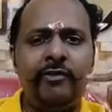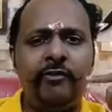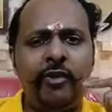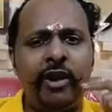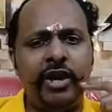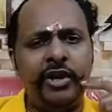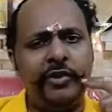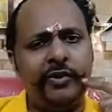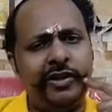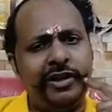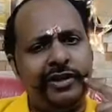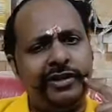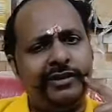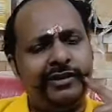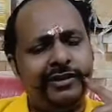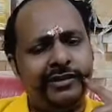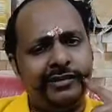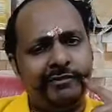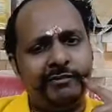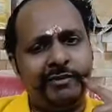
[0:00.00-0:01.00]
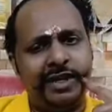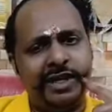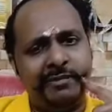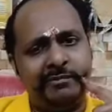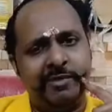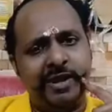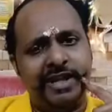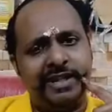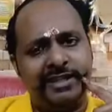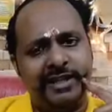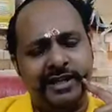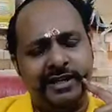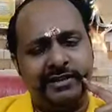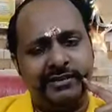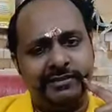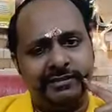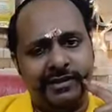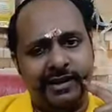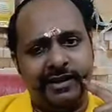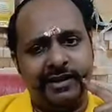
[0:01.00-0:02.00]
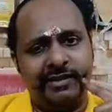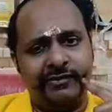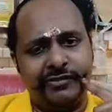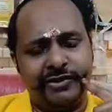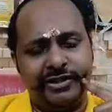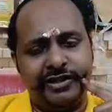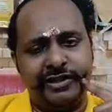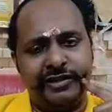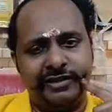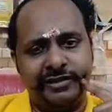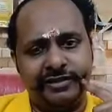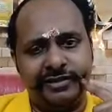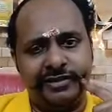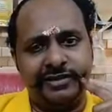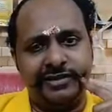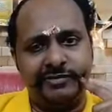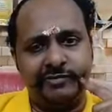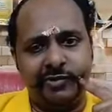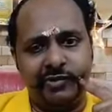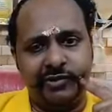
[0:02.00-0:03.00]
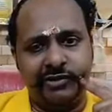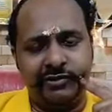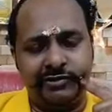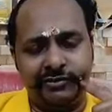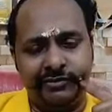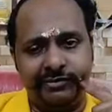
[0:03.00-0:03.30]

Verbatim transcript: what do I mean by that unofficial distance mode